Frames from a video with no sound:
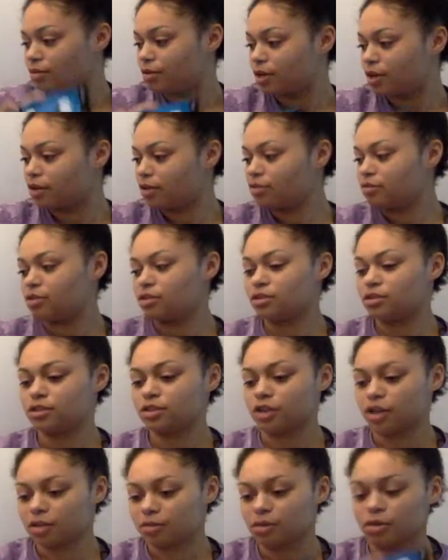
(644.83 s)
I don't know what you're
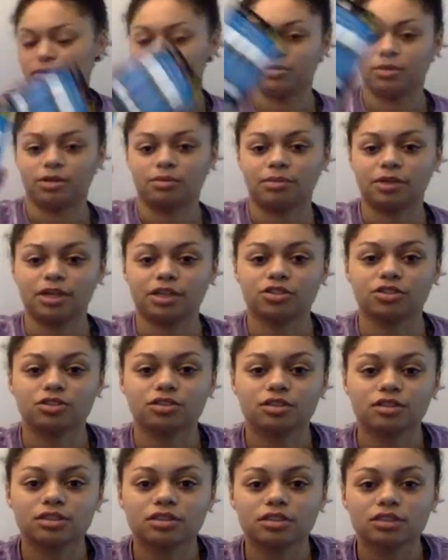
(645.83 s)
talking about
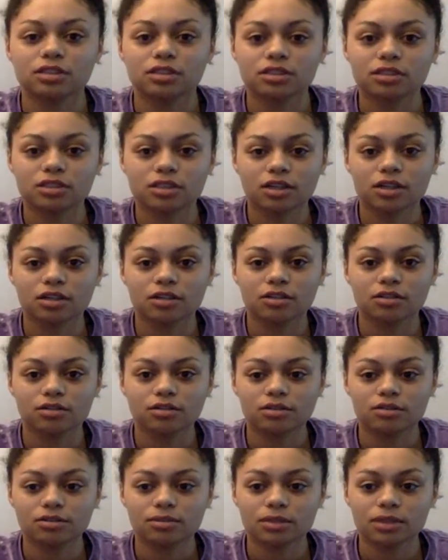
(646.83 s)
pictures.
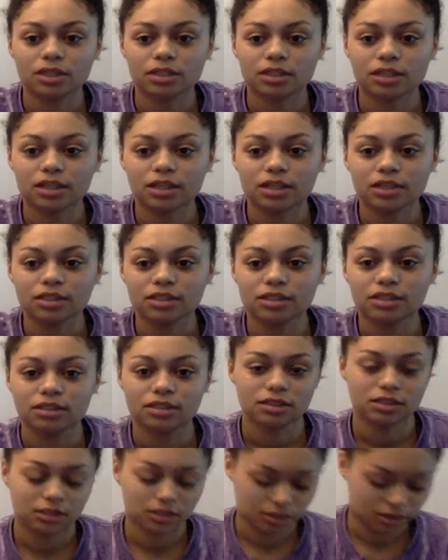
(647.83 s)
So we got
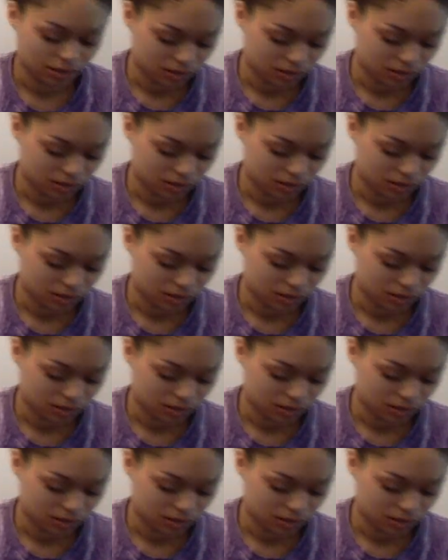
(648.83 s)
this.